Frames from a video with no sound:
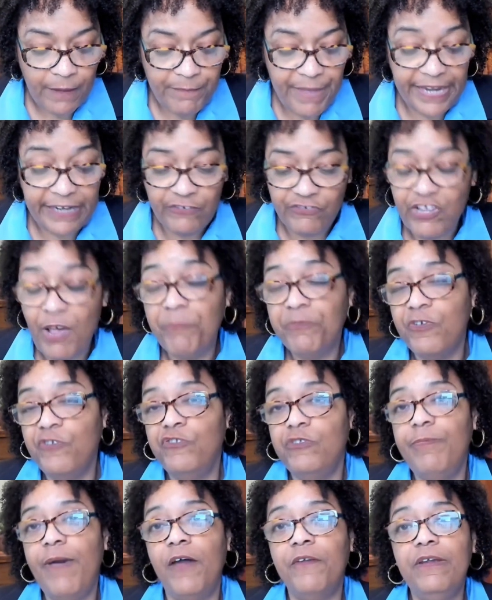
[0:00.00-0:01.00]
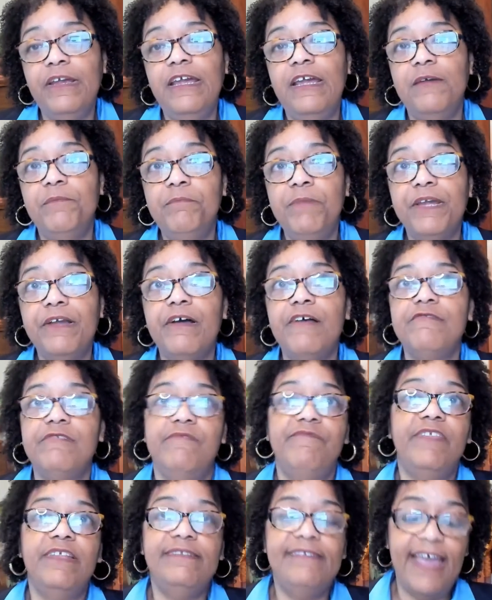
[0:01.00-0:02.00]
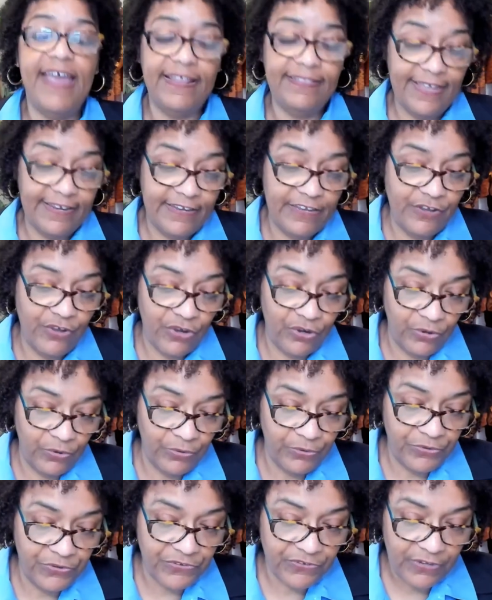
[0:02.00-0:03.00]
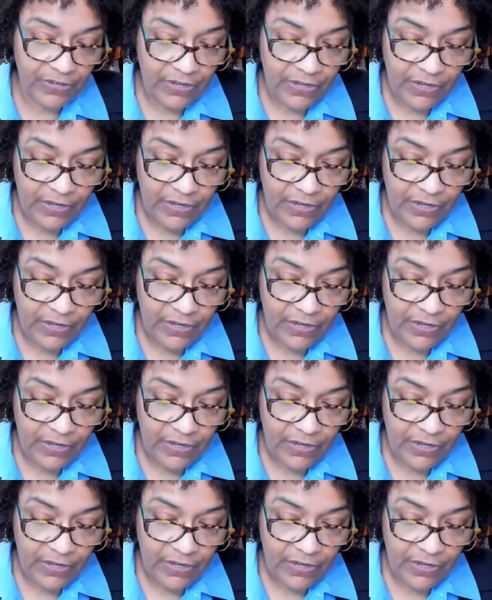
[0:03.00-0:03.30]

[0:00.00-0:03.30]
make assumptions about him because of the debt that he owes.